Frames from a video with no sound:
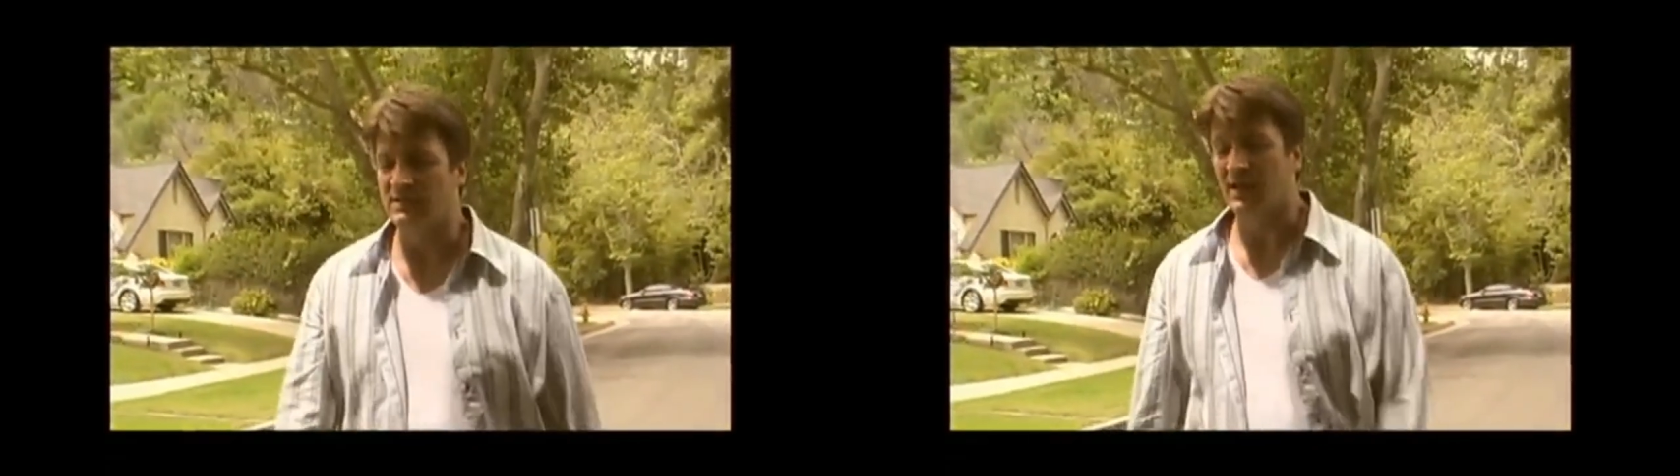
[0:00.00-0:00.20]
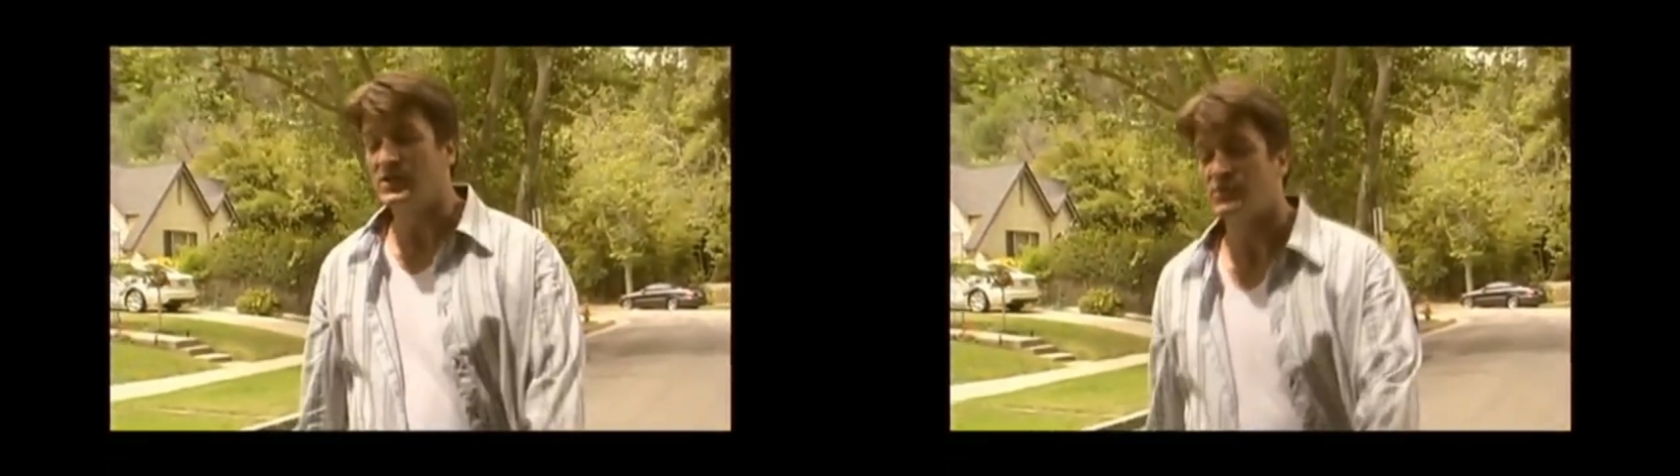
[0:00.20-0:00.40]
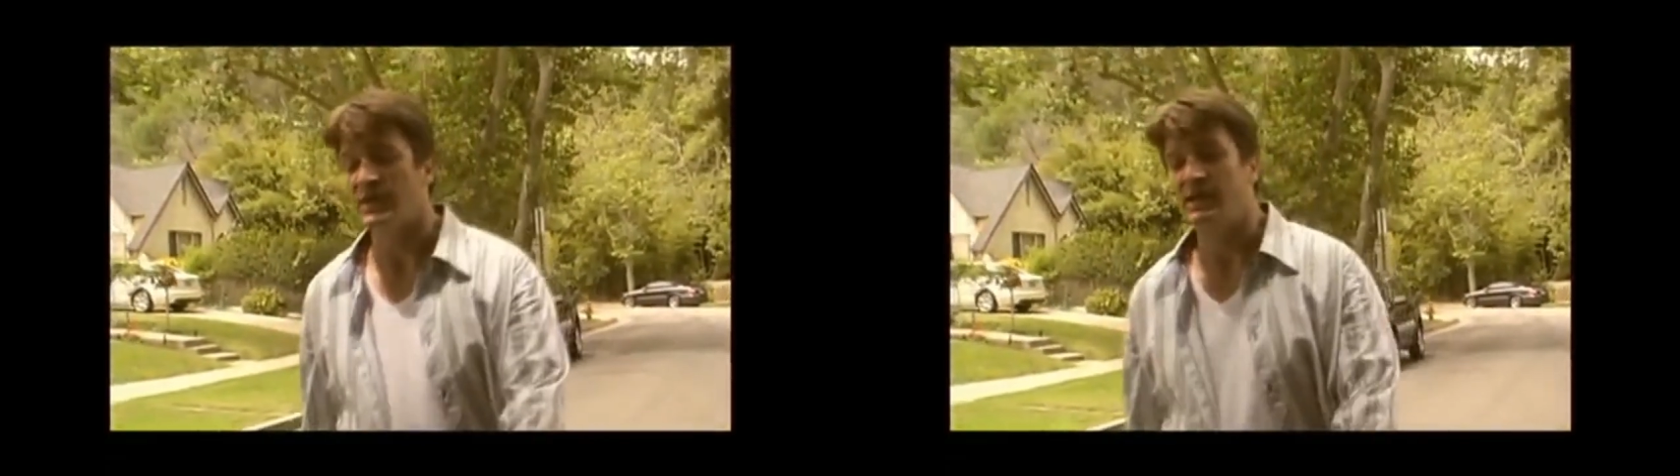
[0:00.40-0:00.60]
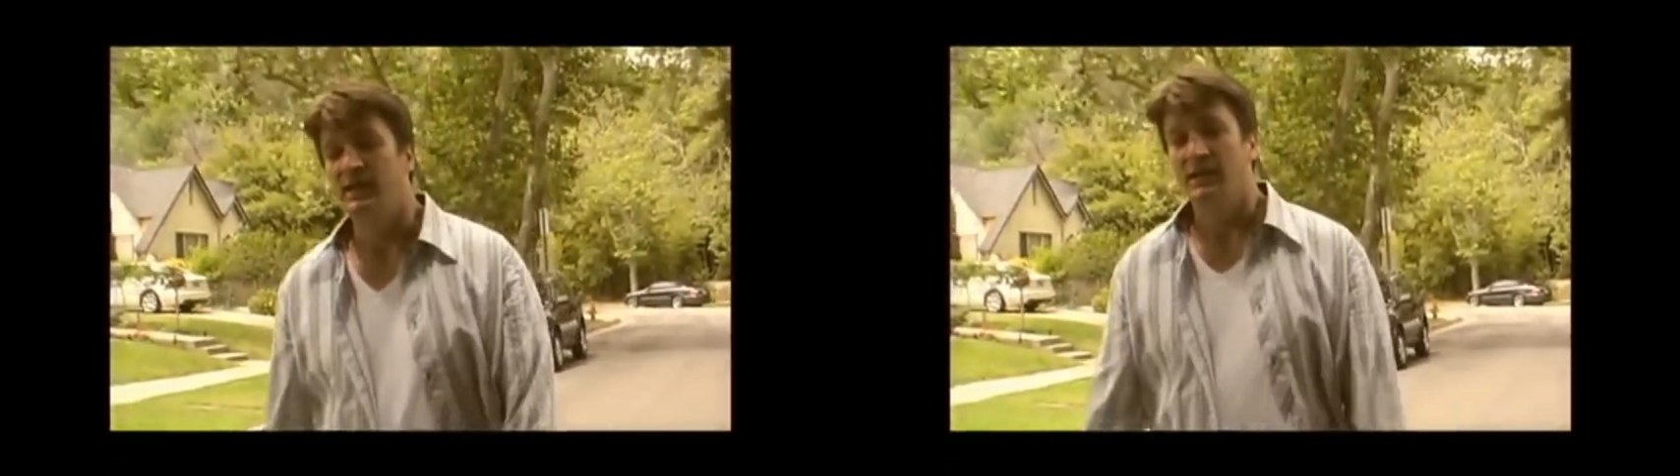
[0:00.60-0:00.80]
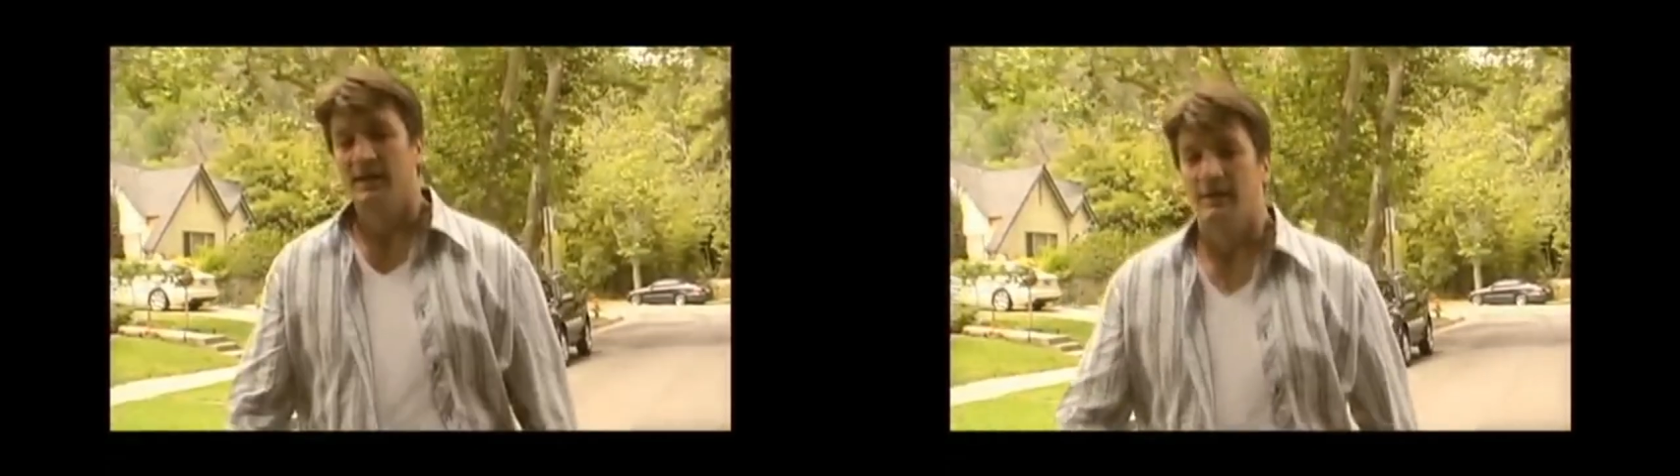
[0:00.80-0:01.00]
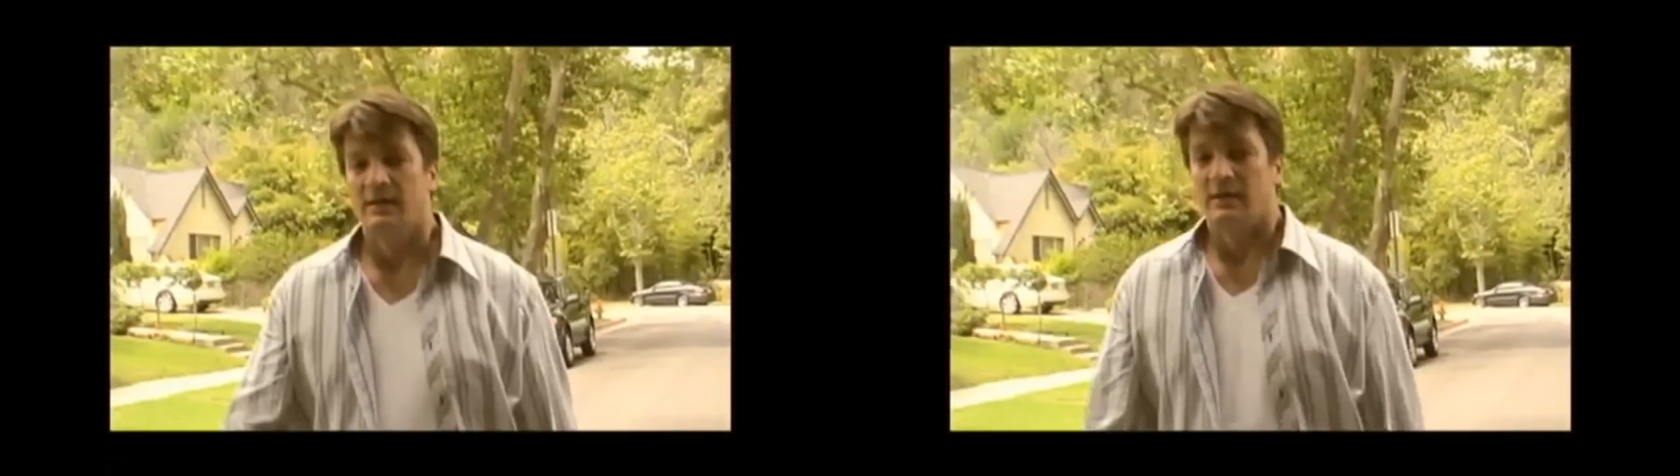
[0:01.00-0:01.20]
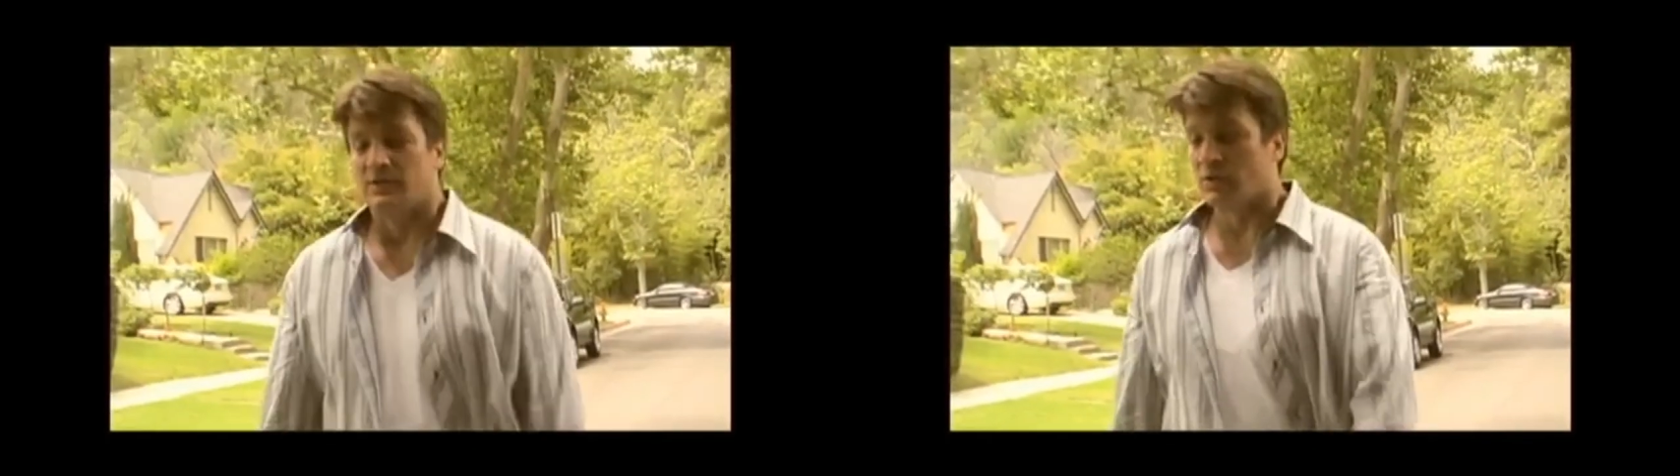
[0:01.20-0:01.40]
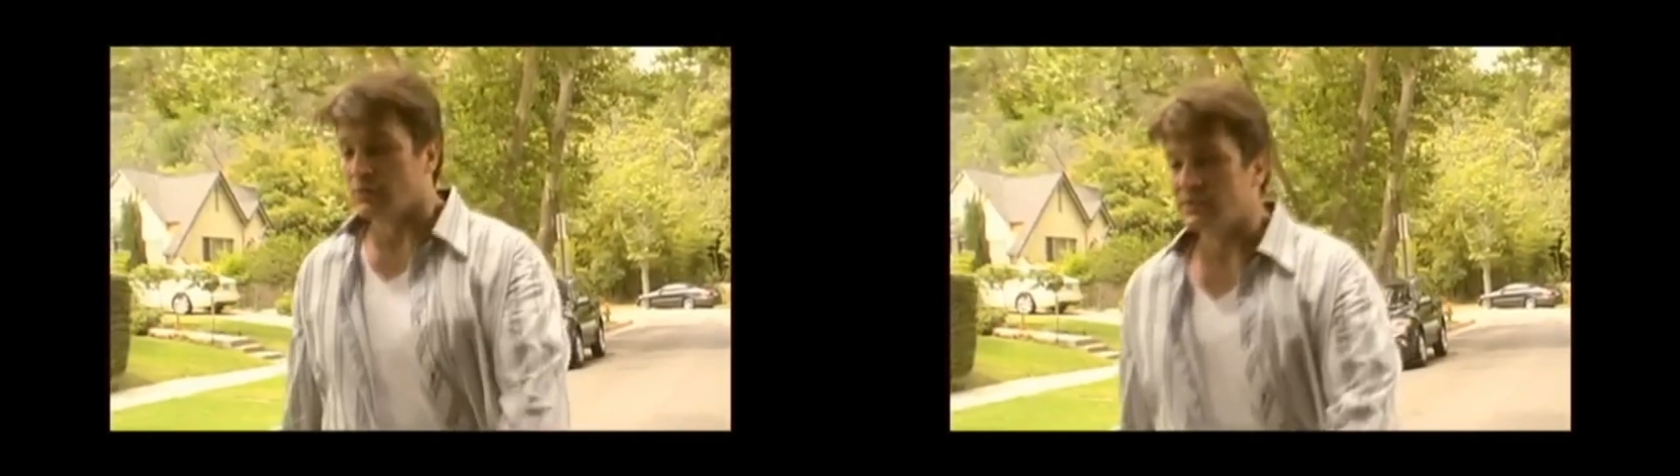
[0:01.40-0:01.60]
the country,
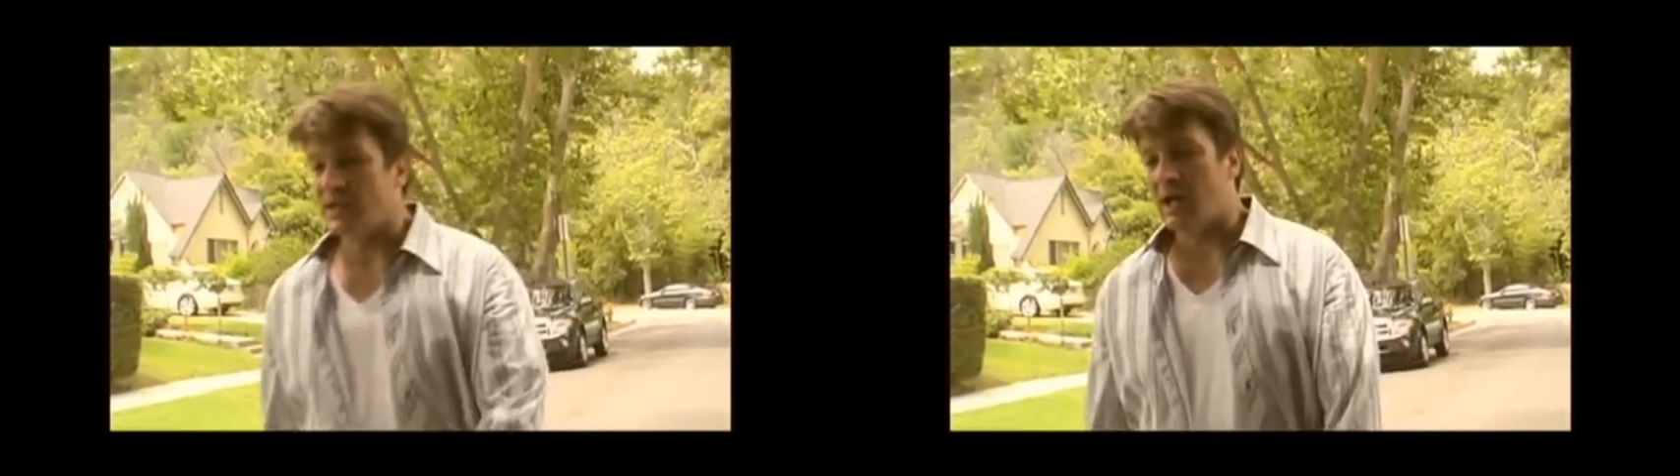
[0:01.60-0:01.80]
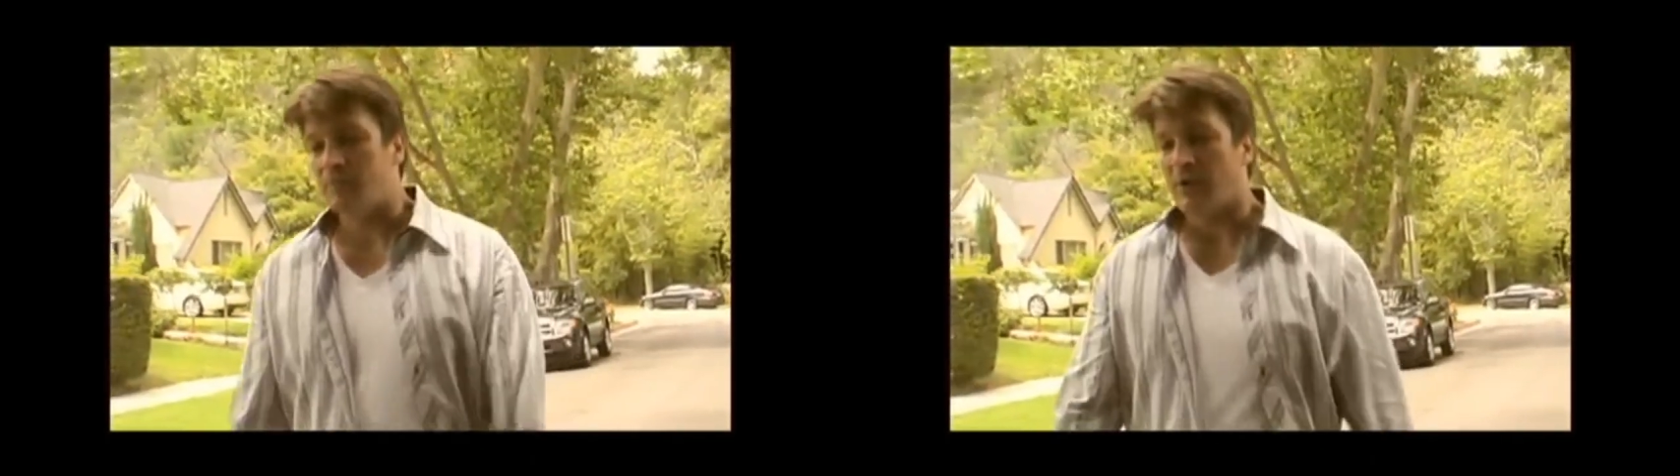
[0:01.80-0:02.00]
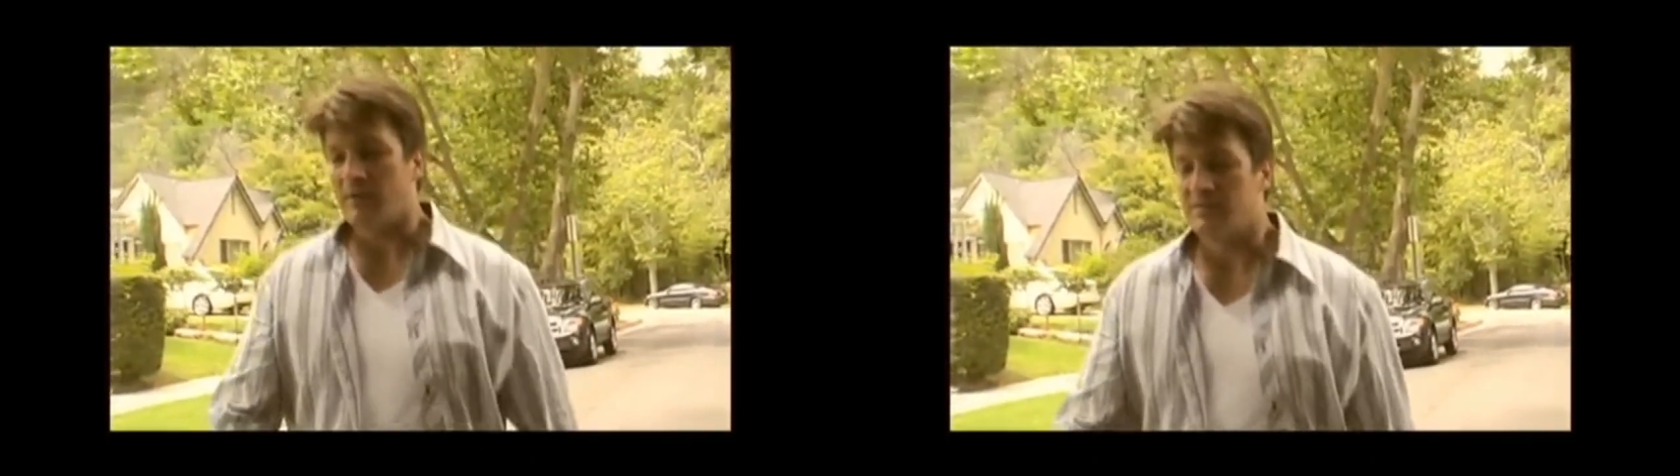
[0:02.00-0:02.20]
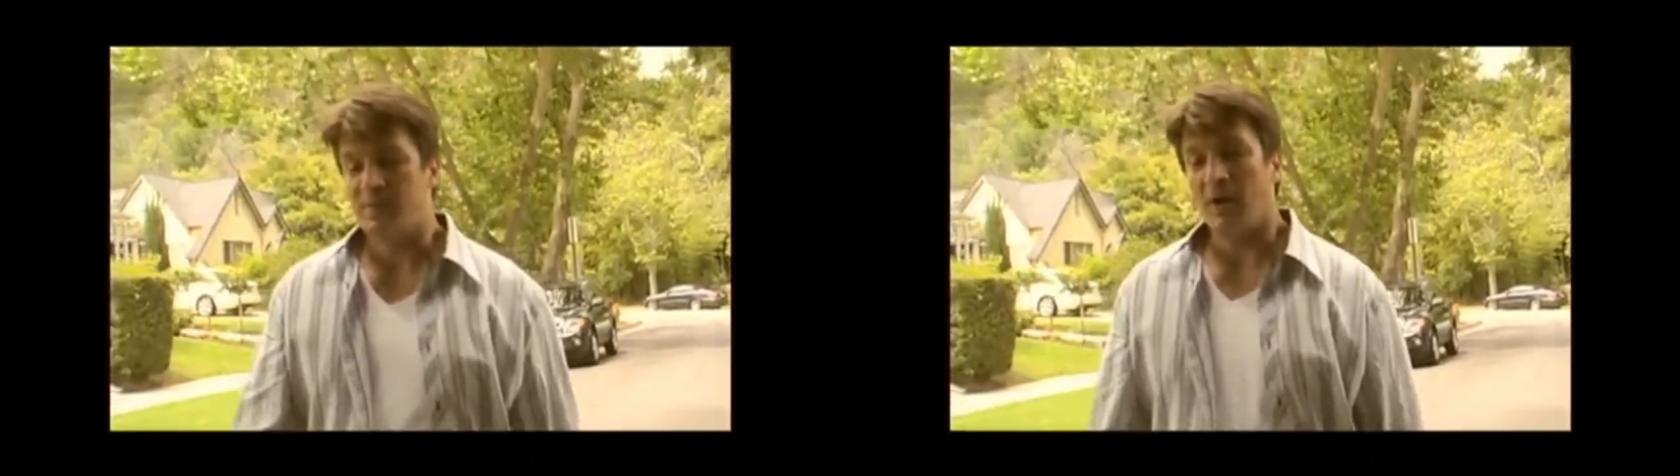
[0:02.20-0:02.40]
children's libraries,